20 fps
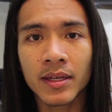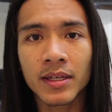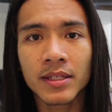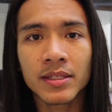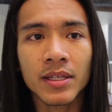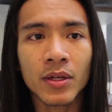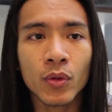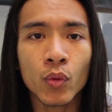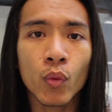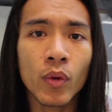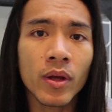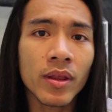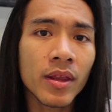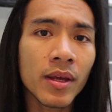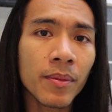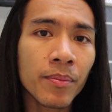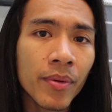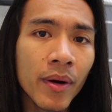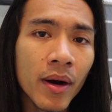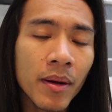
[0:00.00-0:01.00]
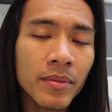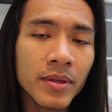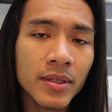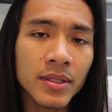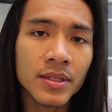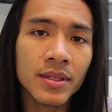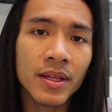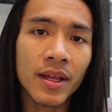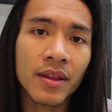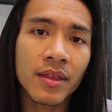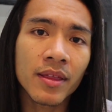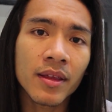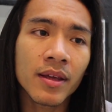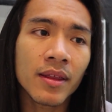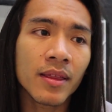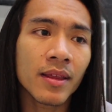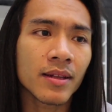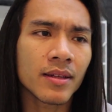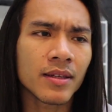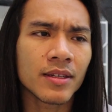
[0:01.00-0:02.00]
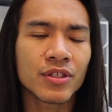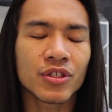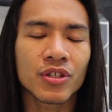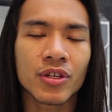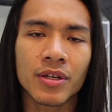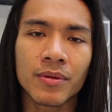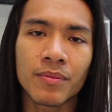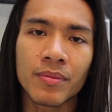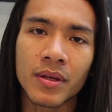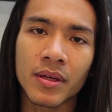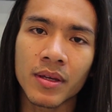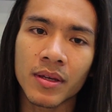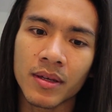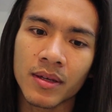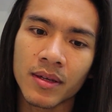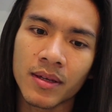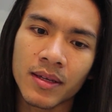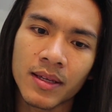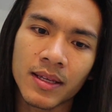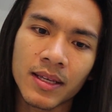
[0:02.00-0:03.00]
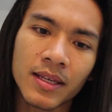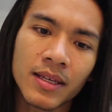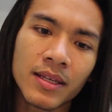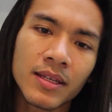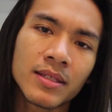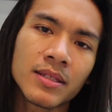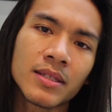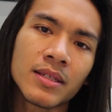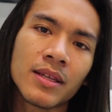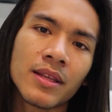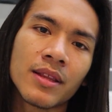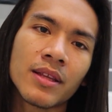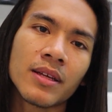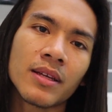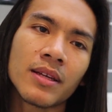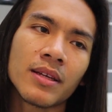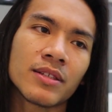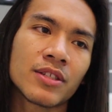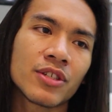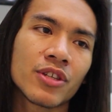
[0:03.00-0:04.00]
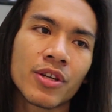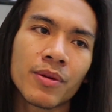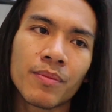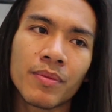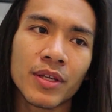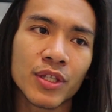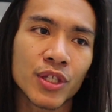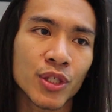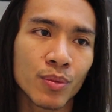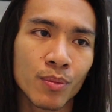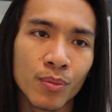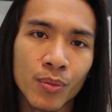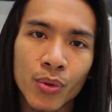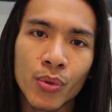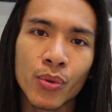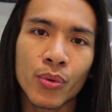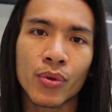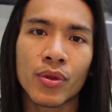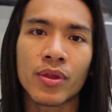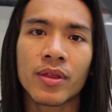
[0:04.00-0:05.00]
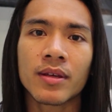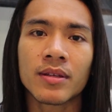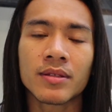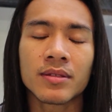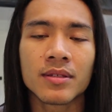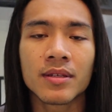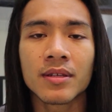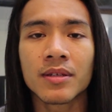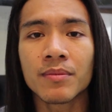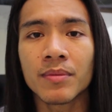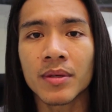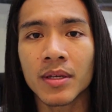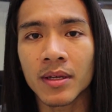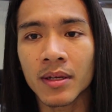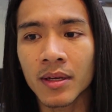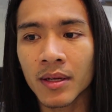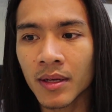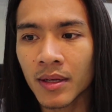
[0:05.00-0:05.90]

is that when they promise, they think that it's gonna be easy, that it's gonna be smooth, it's gonna be